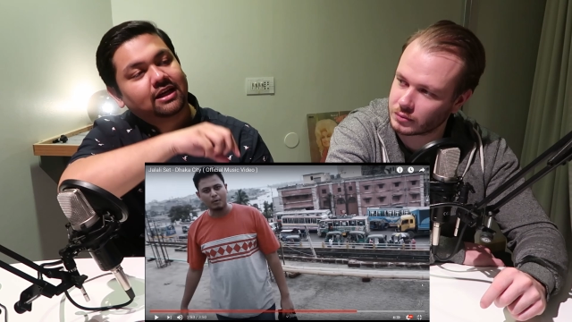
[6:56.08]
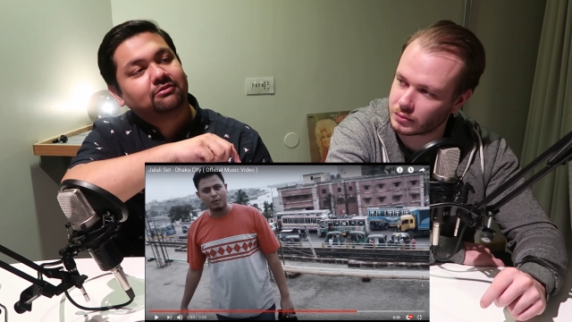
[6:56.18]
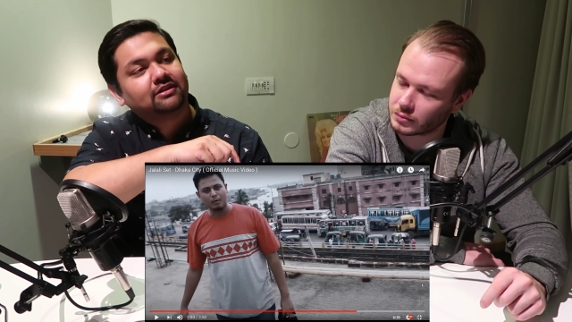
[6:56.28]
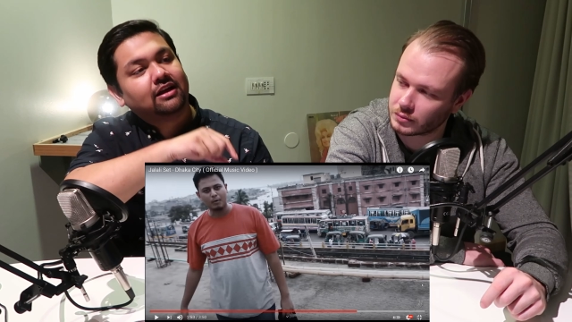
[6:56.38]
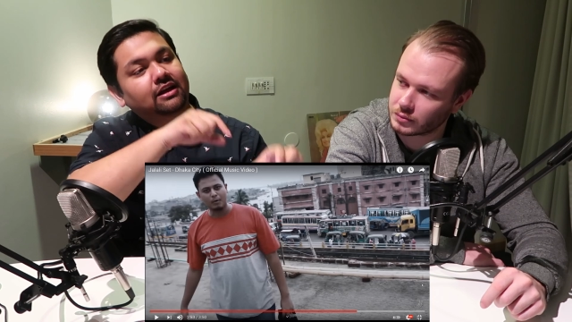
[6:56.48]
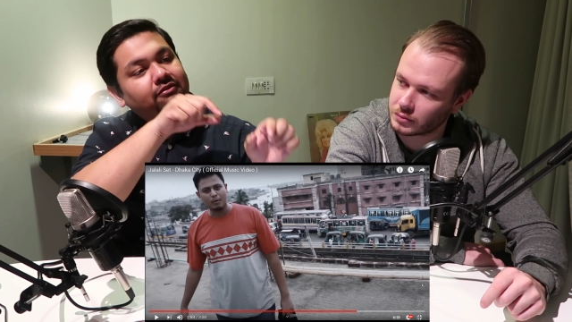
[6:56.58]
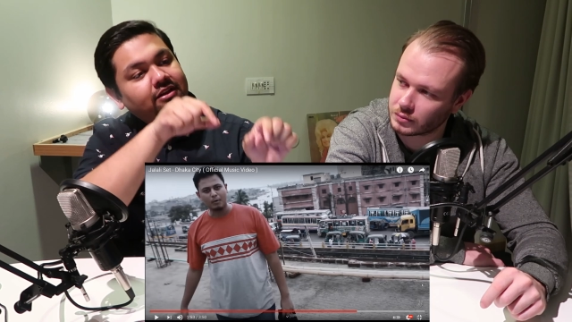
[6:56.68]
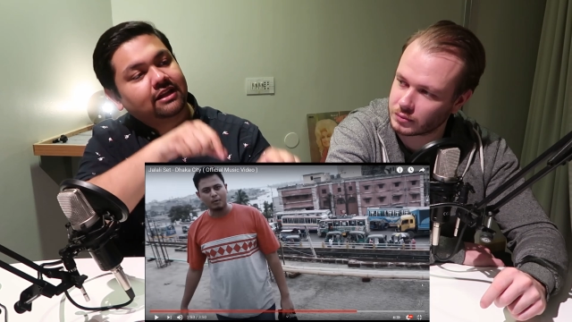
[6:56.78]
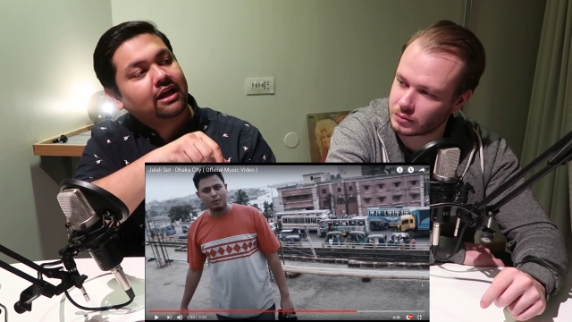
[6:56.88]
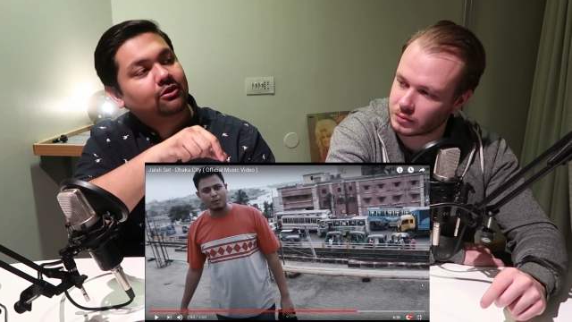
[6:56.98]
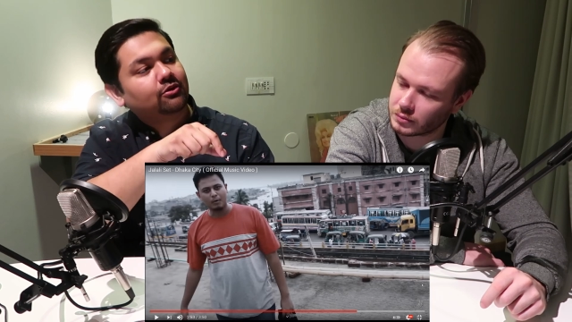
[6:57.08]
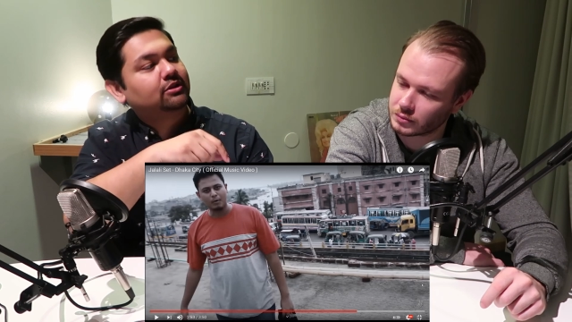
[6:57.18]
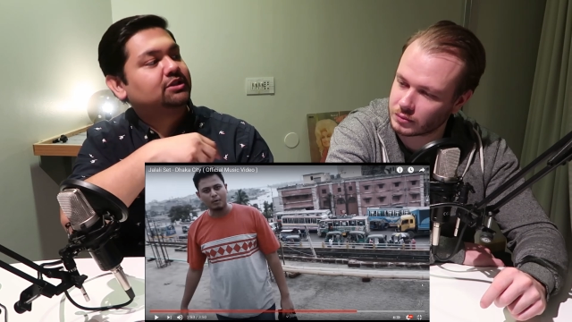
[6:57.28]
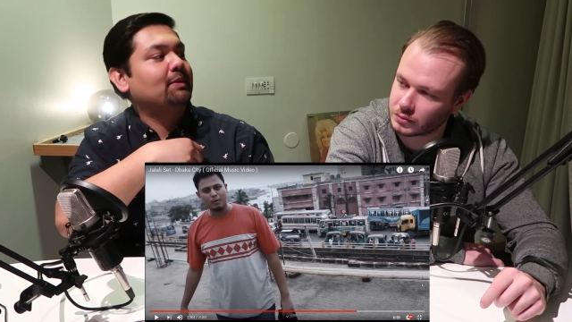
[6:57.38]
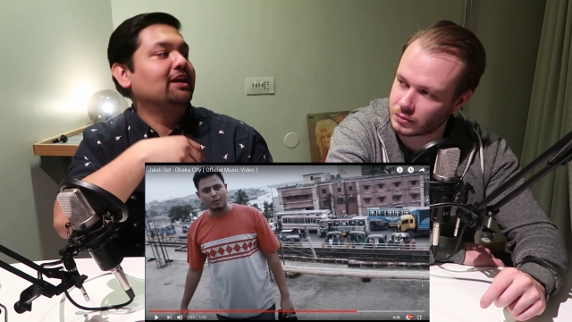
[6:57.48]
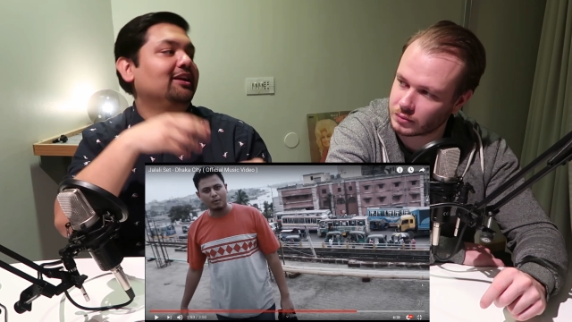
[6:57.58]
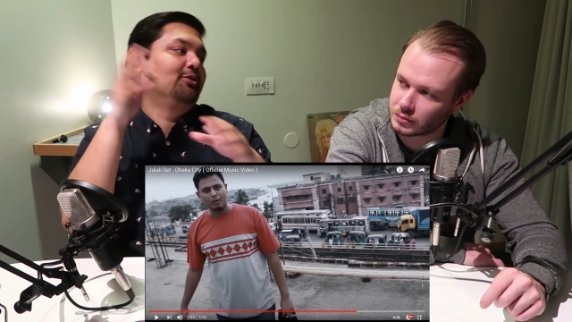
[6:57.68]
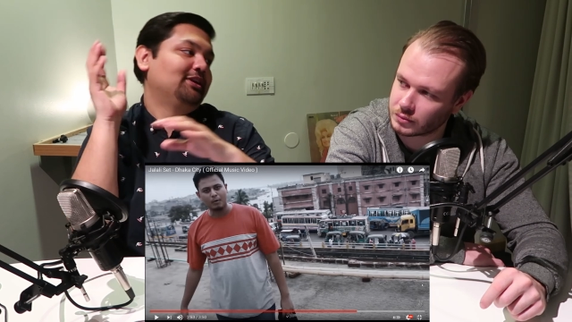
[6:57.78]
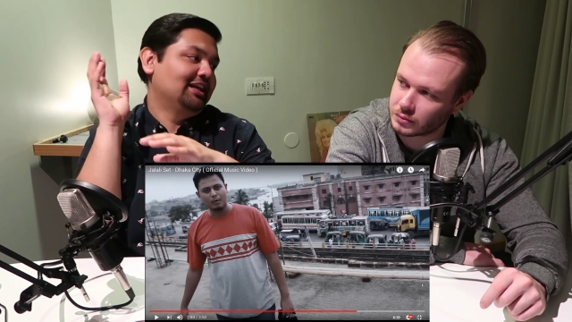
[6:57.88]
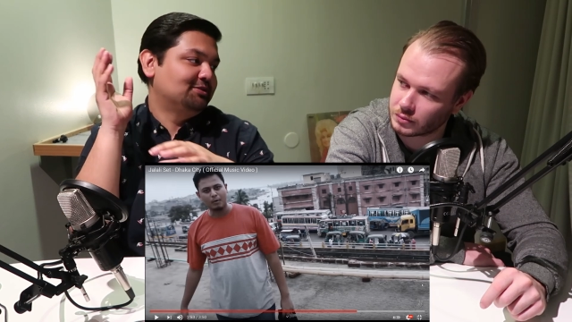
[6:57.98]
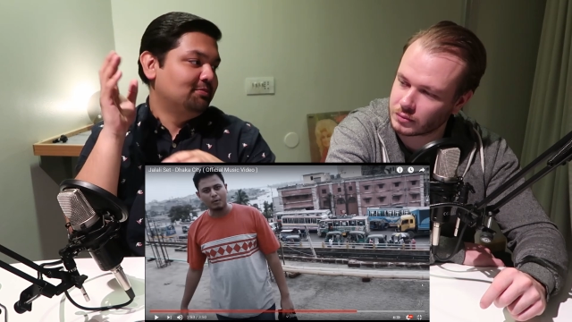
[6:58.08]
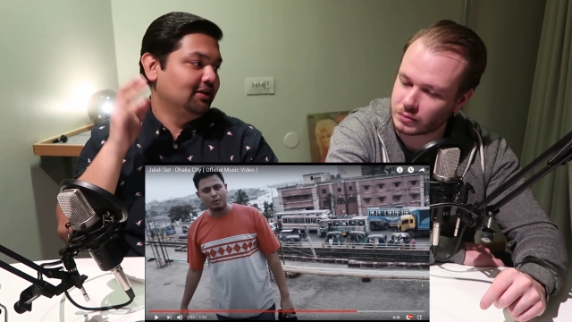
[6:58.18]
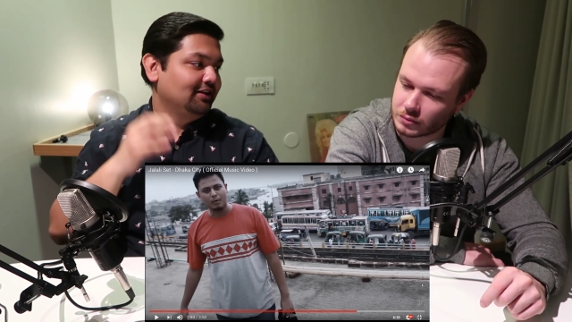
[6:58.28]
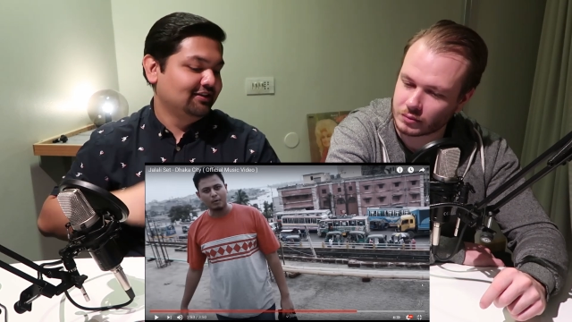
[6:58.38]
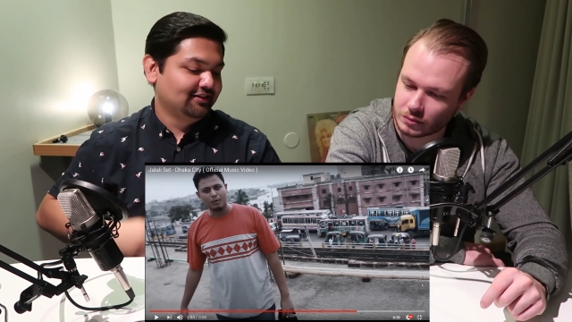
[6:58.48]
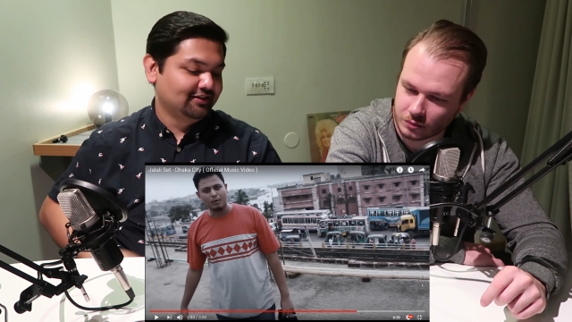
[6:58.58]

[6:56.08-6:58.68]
Speaker 1: same time live in that hood spending your dad's money.